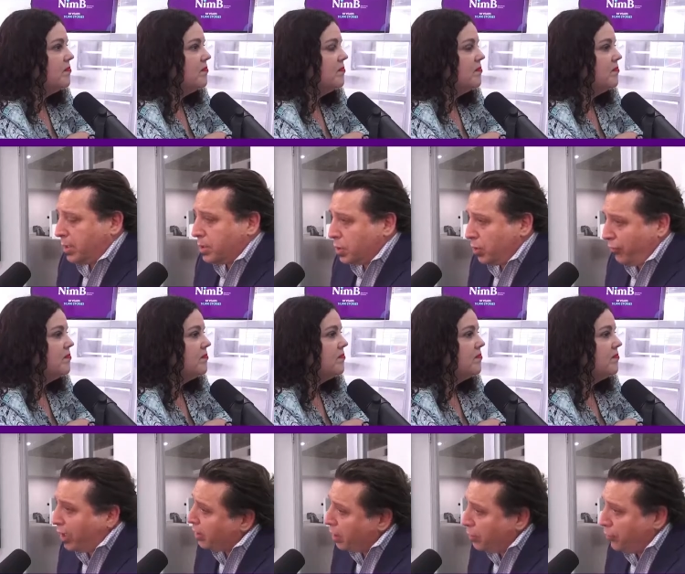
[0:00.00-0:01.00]
Speaker 1: certified
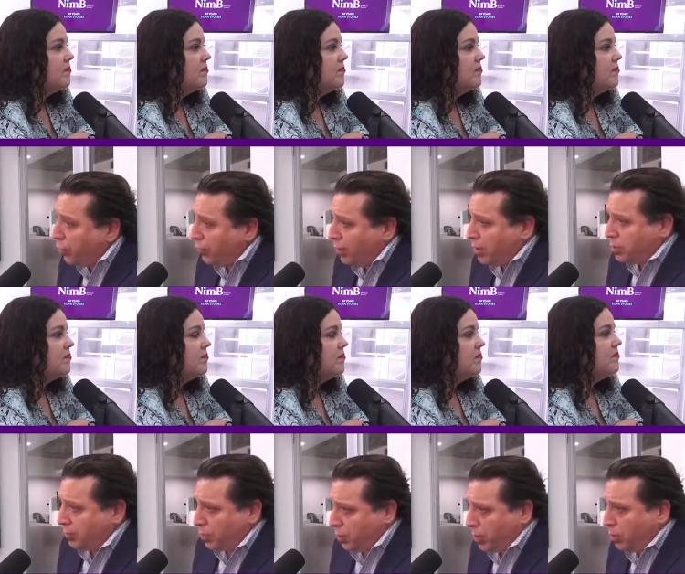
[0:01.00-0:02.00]
all the four venues in Puerto
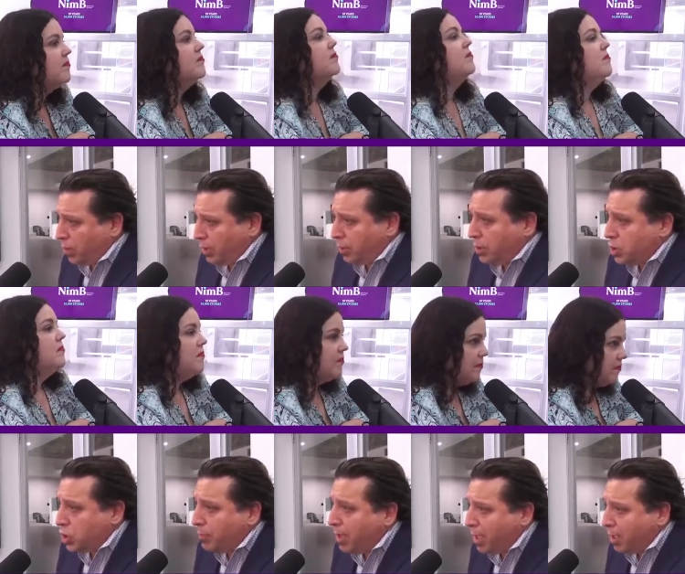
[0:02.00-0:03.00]
Rico. We got the
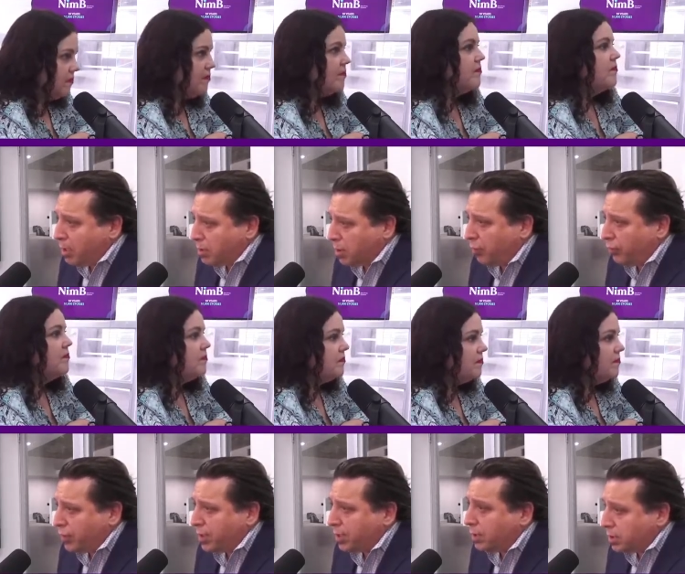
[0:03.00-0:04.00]
GBAC Star,
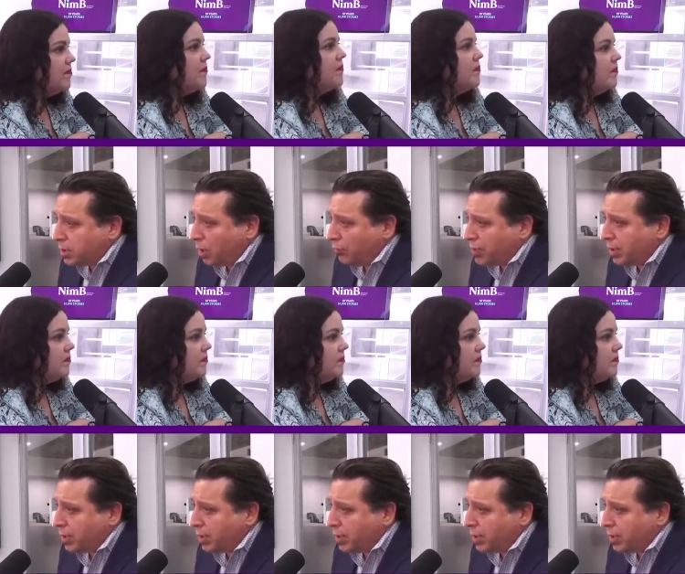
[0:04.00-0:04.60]
Facil- Star Facility